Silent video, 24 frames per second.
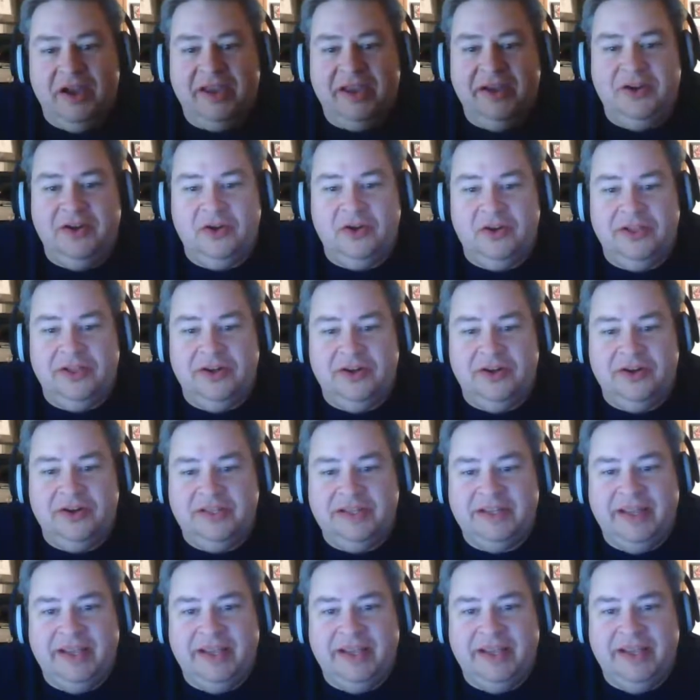were talking
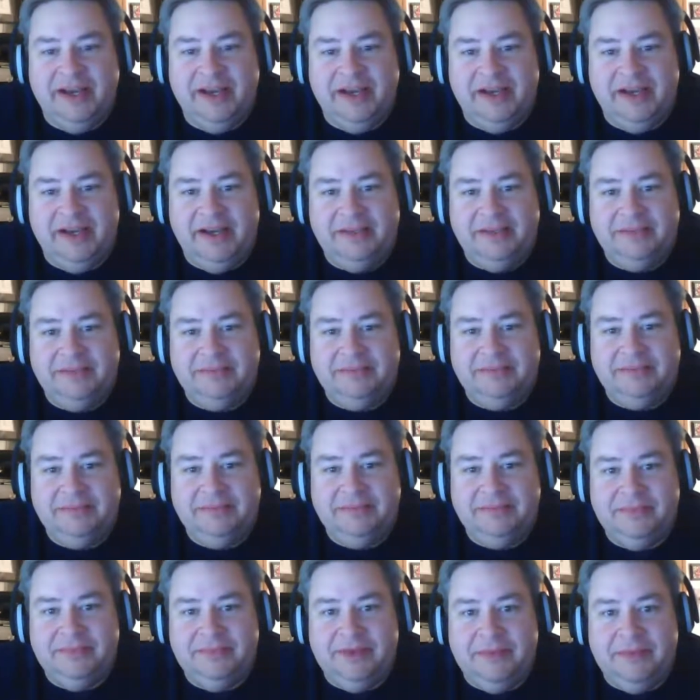earlier today
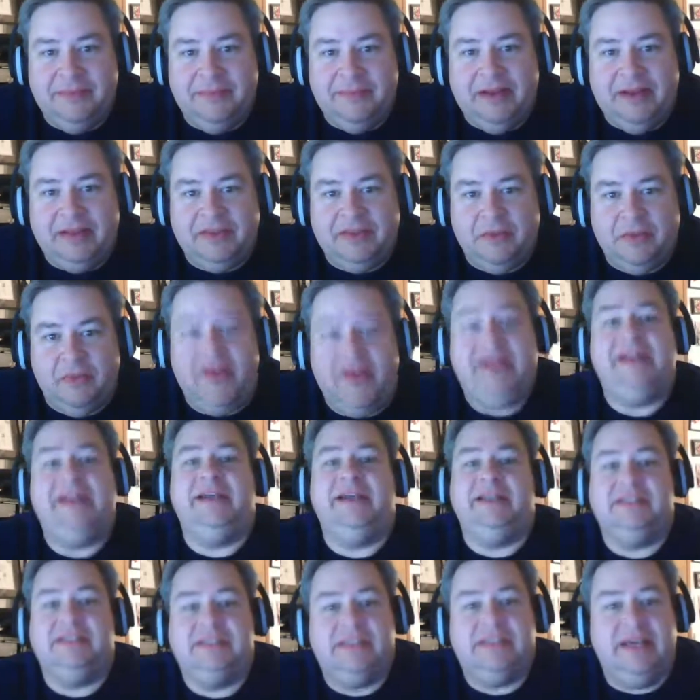
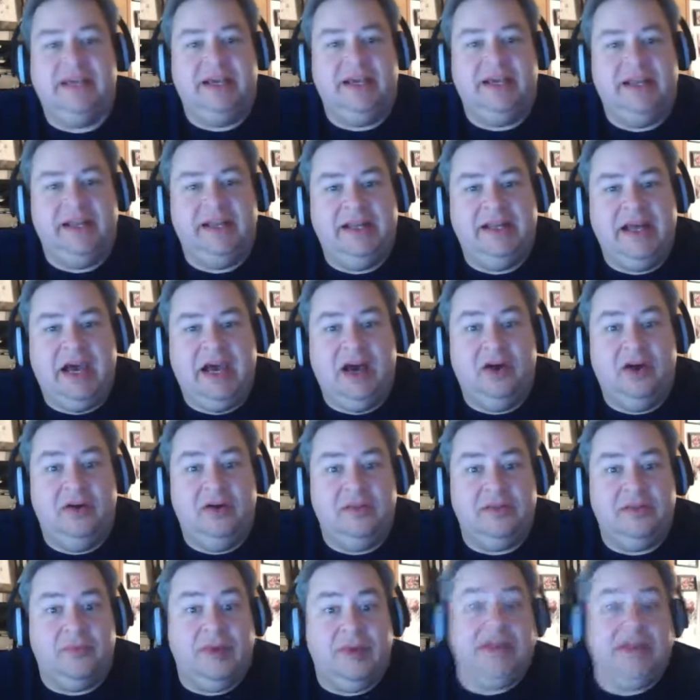about the ratings and
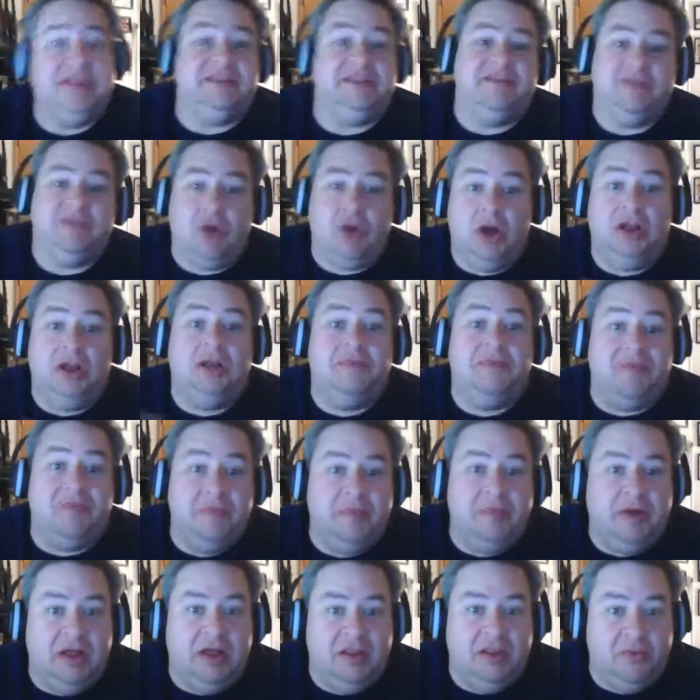how the ratings have
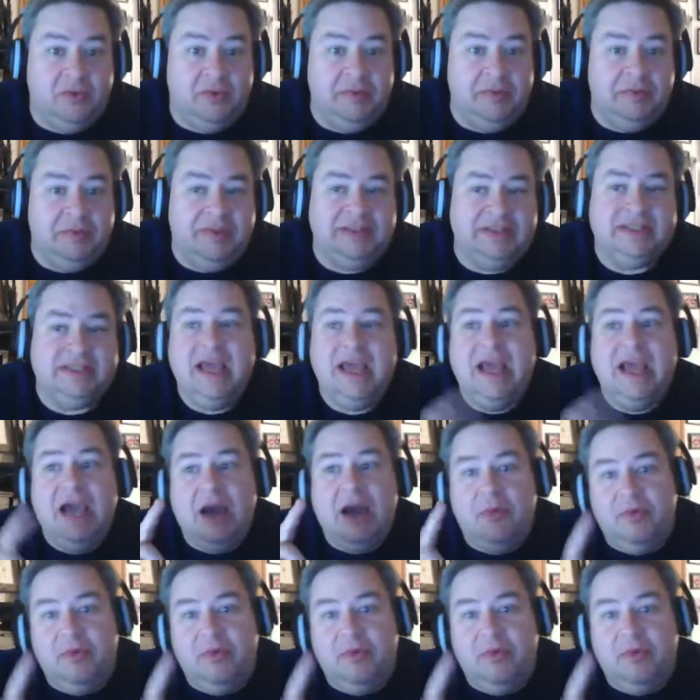gone up from all the replays.